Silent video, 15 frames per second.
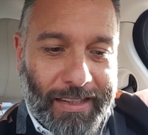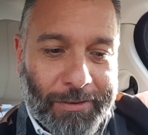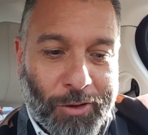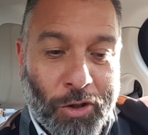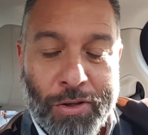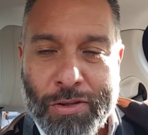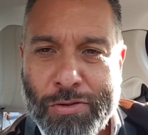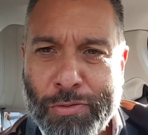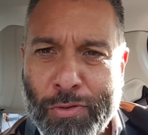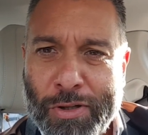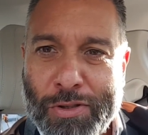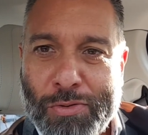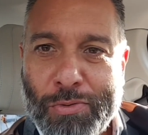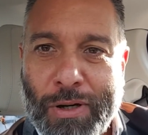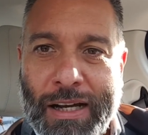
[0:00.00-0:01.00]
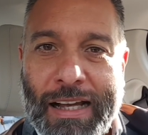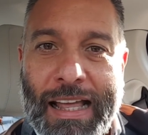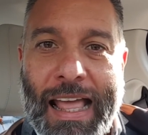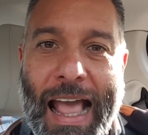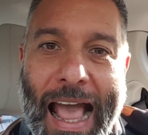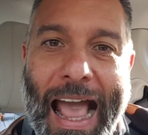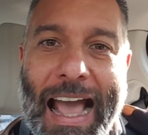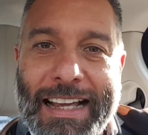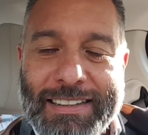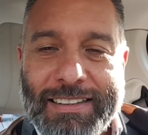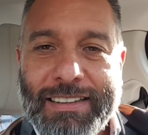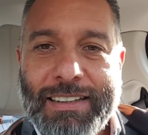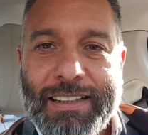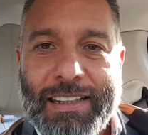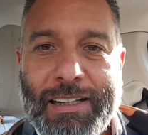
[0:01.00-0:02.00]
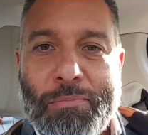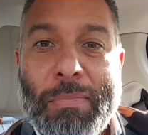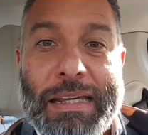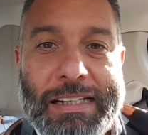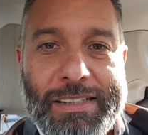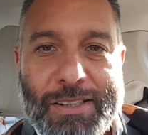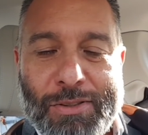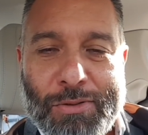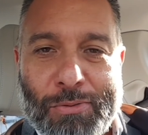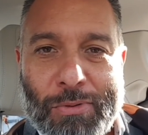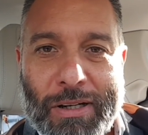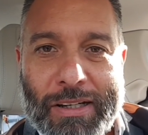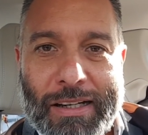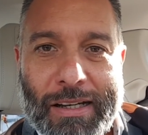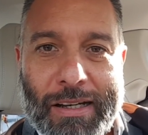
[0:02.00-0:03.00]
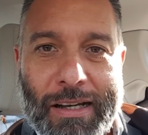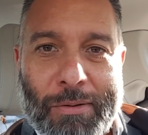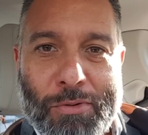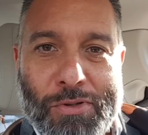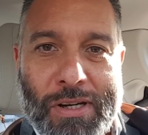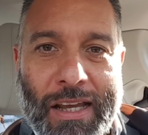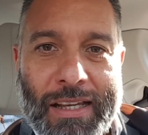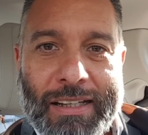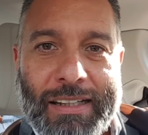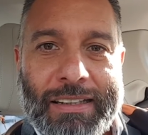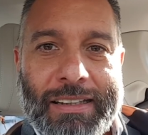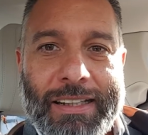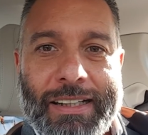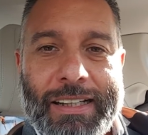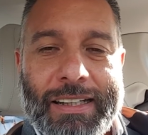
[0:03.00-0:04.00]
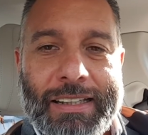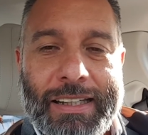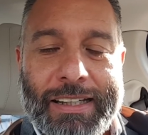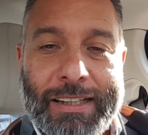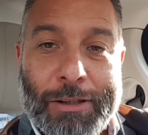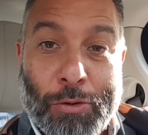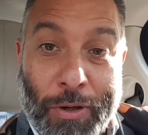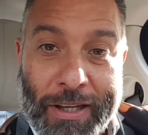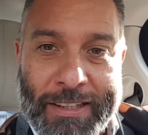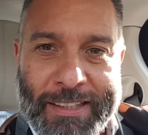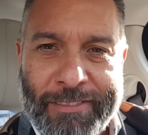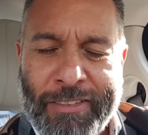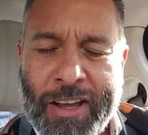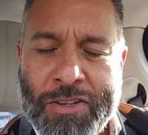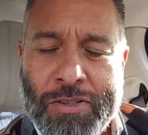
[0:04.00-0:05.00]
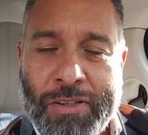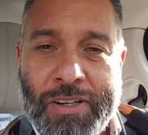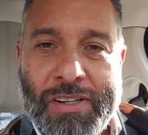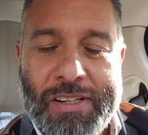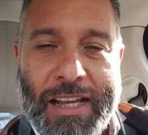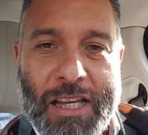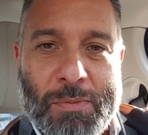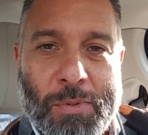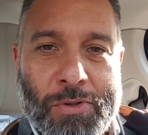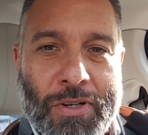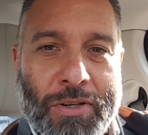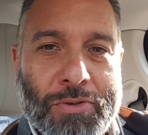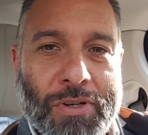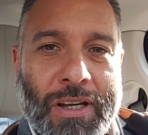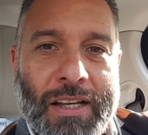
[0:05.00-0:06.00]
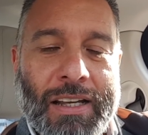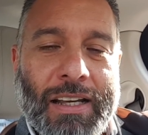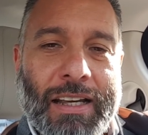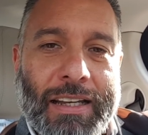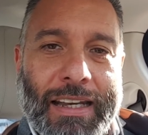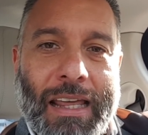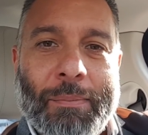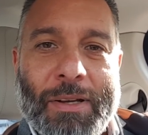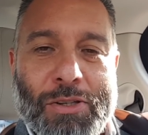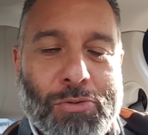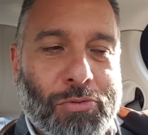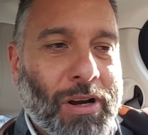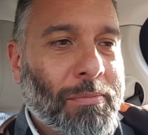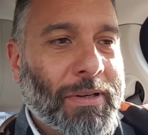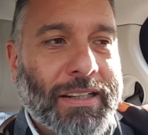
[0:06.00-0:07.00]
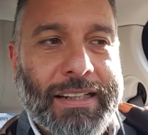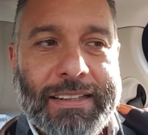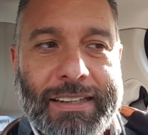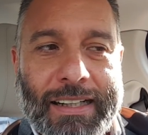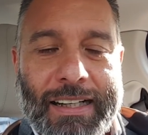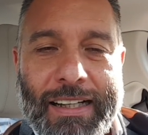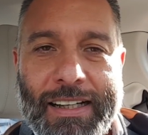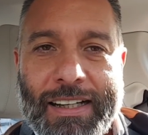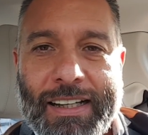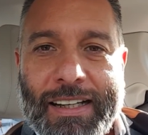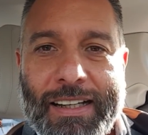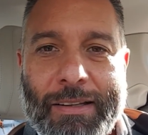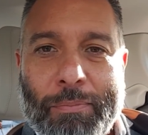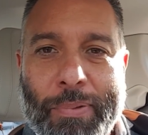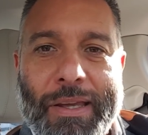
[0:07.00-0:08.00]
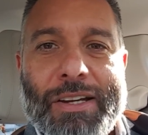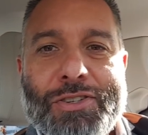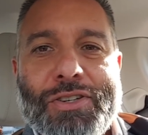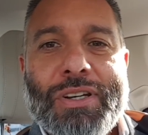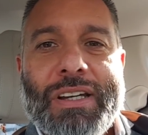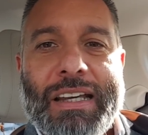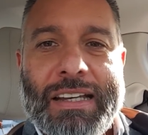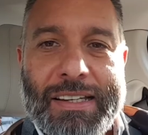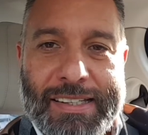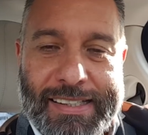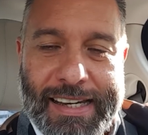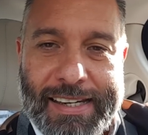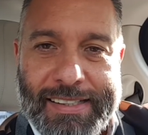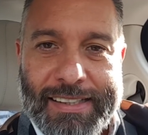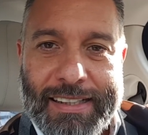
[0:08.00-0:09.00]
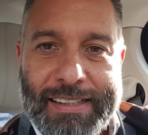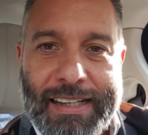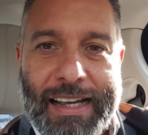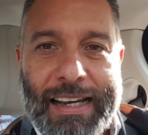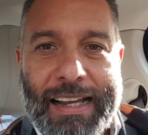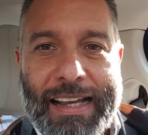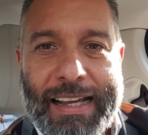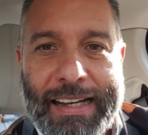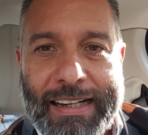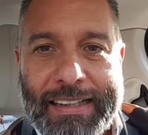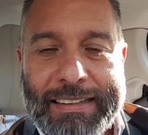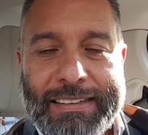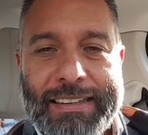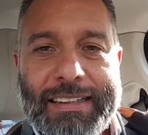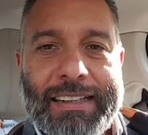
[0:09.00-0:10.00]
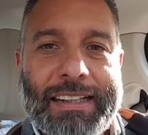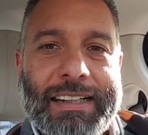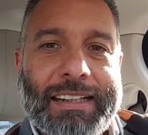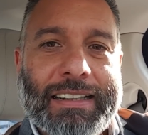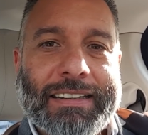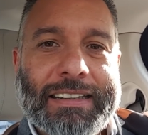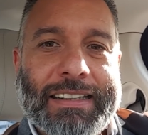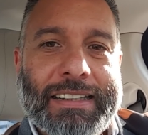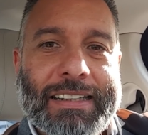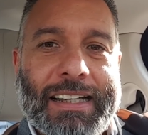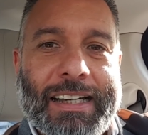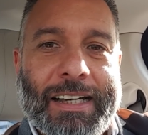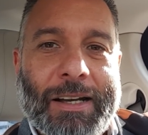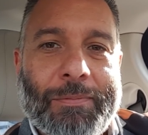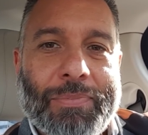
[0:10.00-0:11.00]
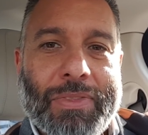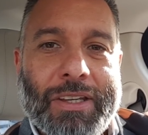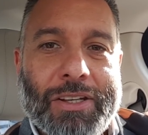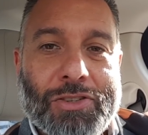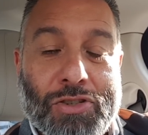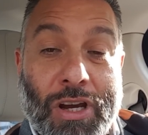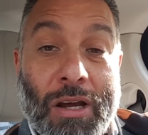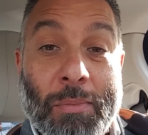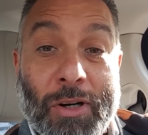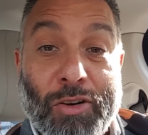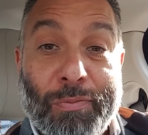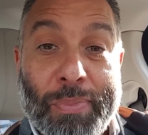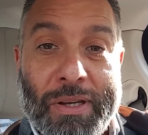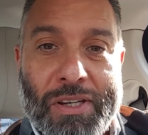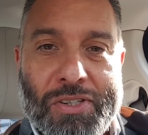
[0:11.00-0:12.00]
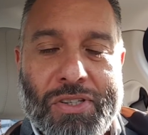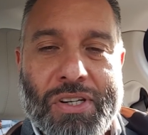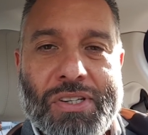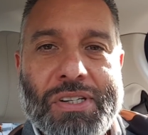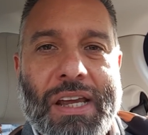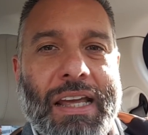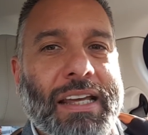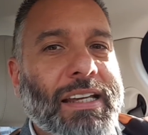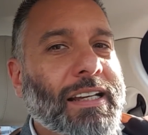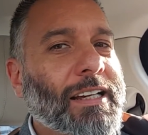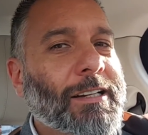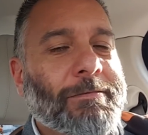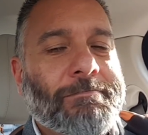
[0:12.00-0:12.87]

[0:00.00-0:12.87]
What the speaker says: I'm going through it to add meat to what I was saying in the quick intervention in Sky Sports News. Neymar to Real Madrid. PSG insisted, and I heard the chairman of PSG say,